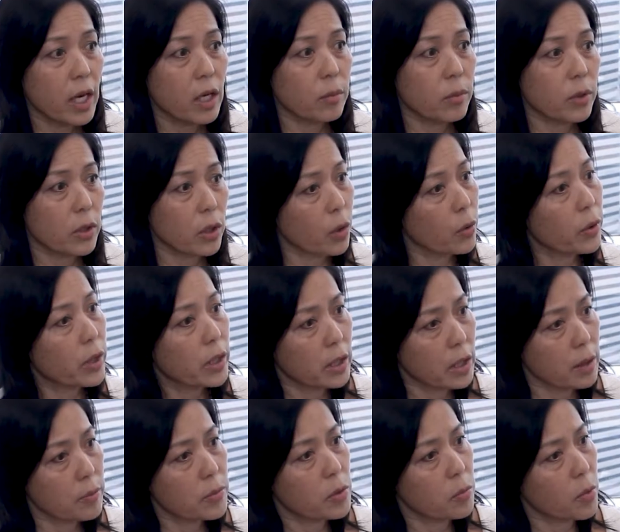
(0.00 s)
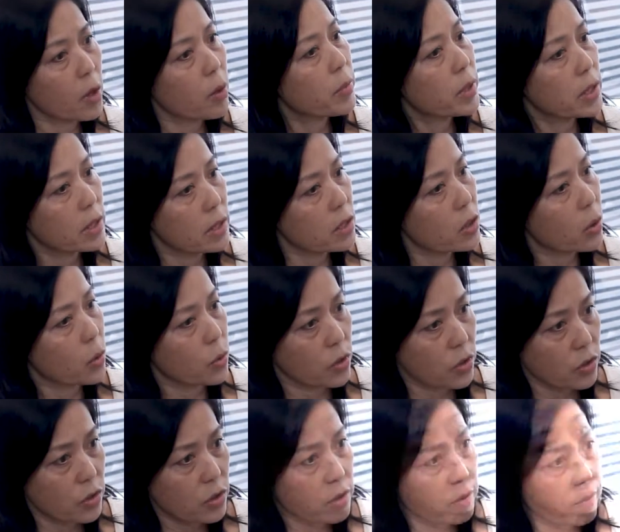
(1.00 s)
help low-income small business
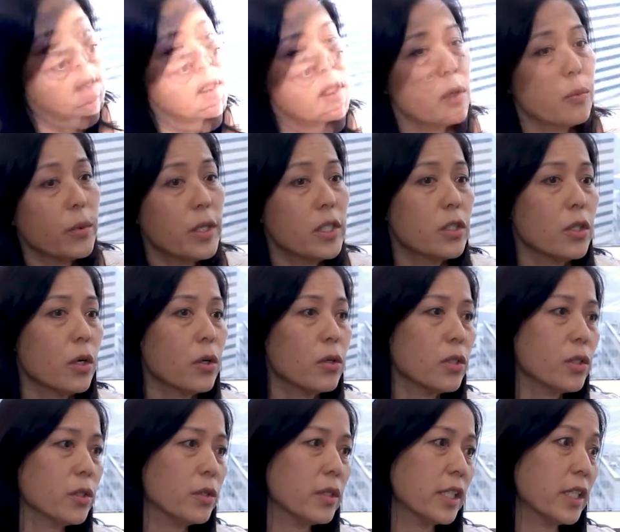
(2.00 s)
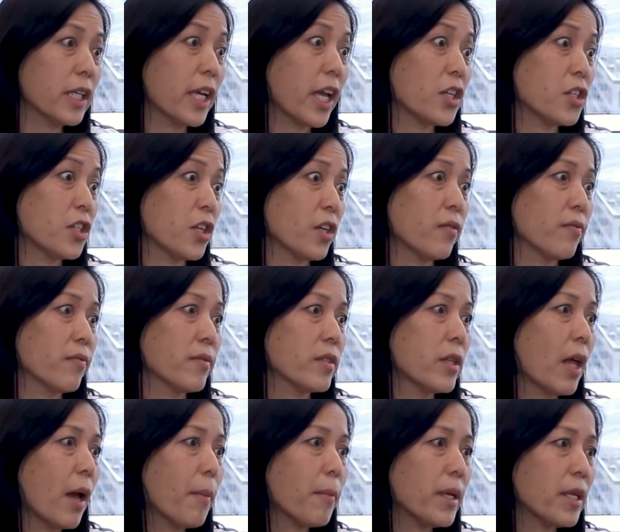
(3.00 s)
owners. So we don't do litigation.
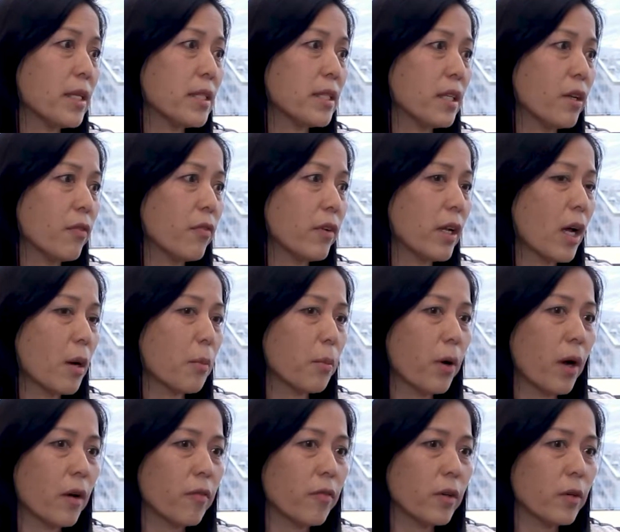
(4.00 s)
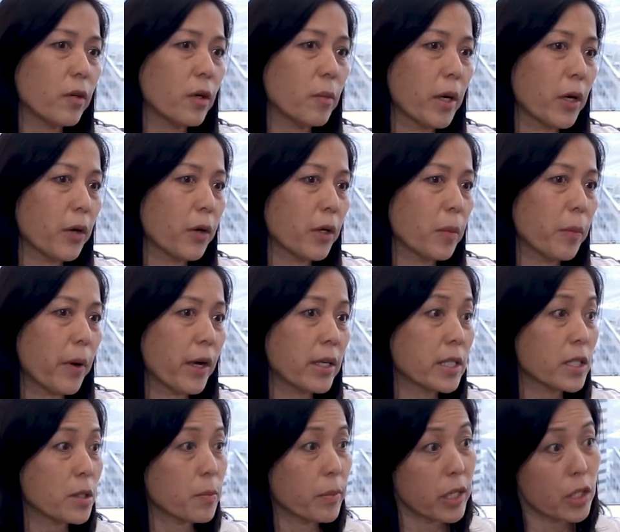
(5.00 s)
That means if a nonprofit or a micro-enterprise
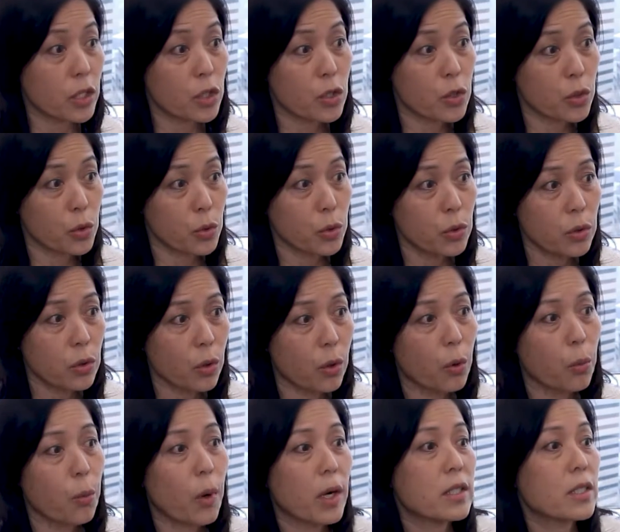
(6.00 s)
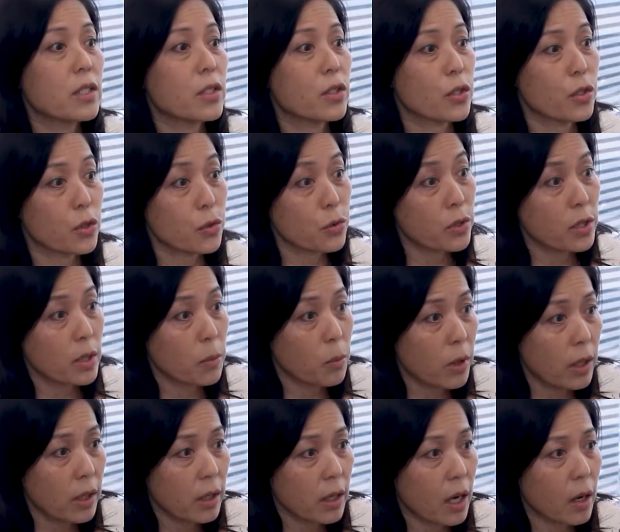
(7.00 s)
is being sued or wants to sue
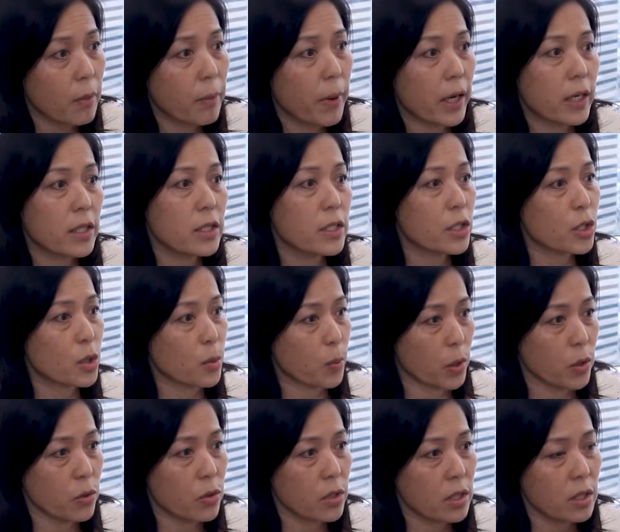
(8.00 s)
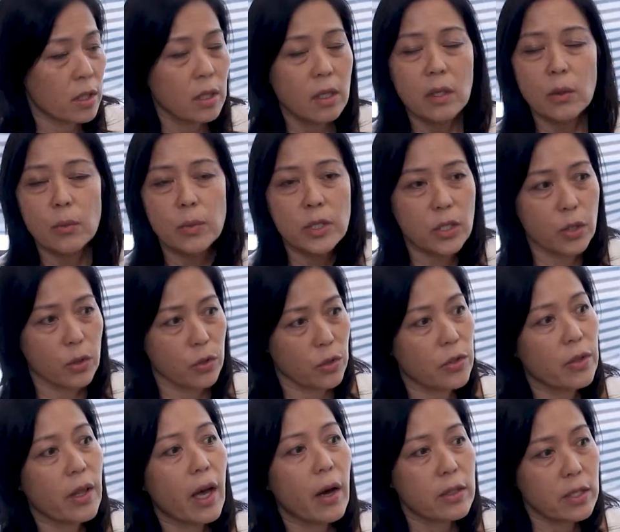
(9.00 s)
someone about a dispute, we don't
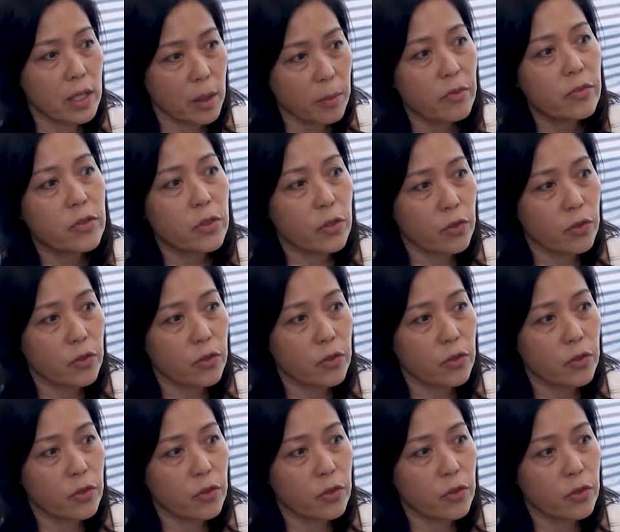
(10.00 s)
do that type of